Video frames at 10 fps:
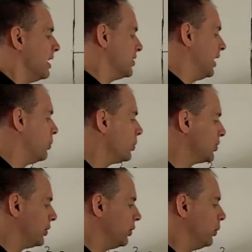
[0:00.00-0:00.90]
is equal
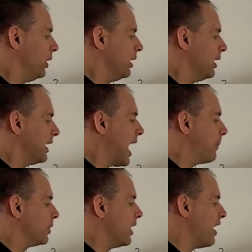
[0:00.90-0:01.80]
to
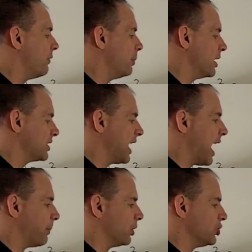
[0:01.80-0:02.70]
capital F plus
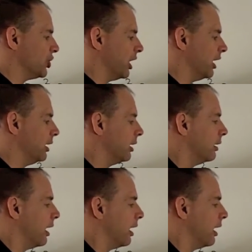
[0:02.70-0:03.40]
capital G,